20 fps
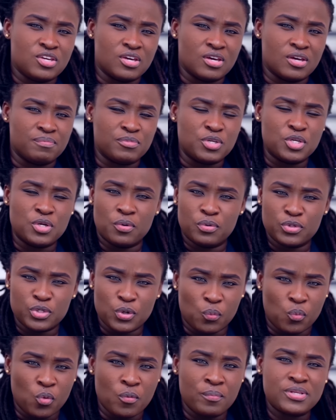um, you know,
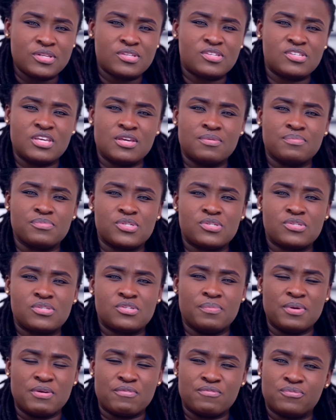your woman seems
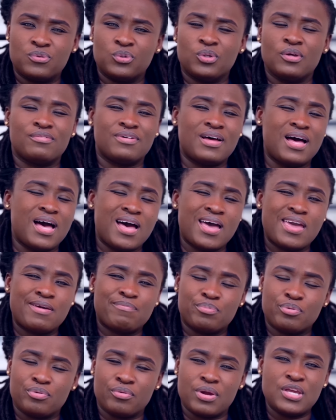to be full of high
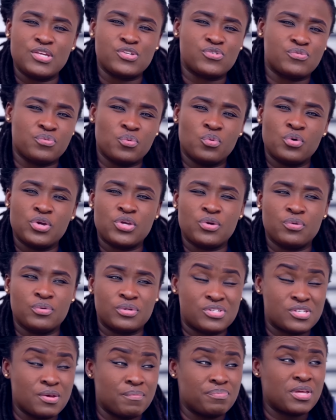praise for you
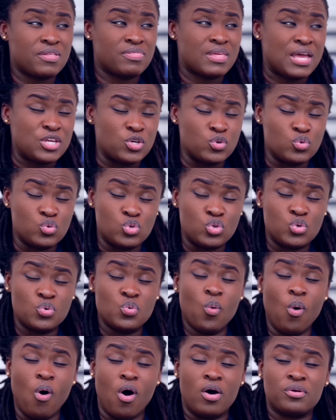and something that you
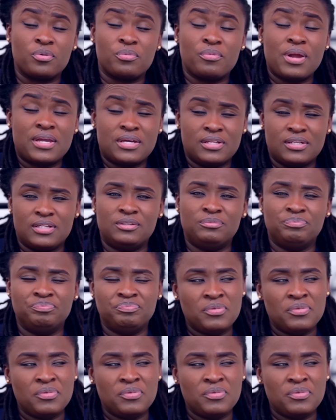do on a regular